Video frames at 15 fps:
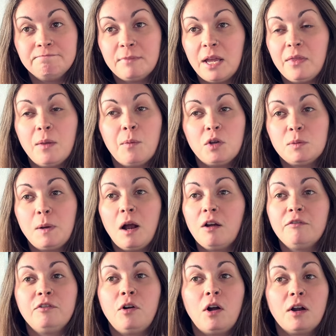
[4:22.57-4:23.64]
And the most
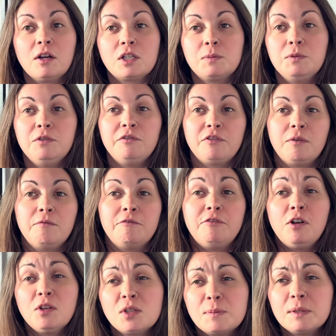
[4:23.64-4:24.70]
powerful arcs move from
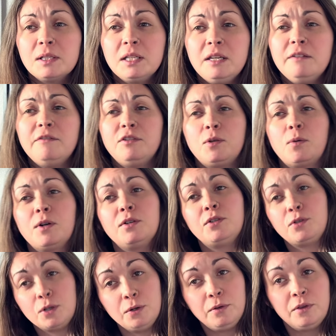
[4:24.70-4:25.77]
false belief toward
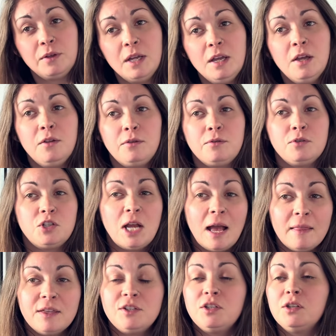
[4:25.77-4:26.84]
truth through
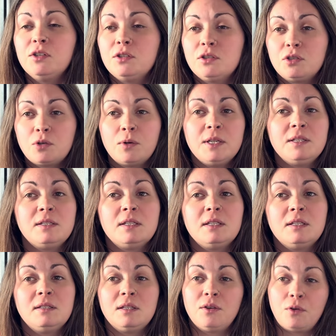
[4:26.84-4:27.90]
challenges,
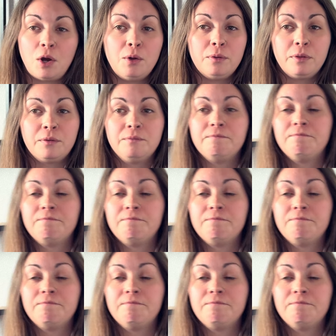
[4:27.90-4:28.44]
choices, and growth.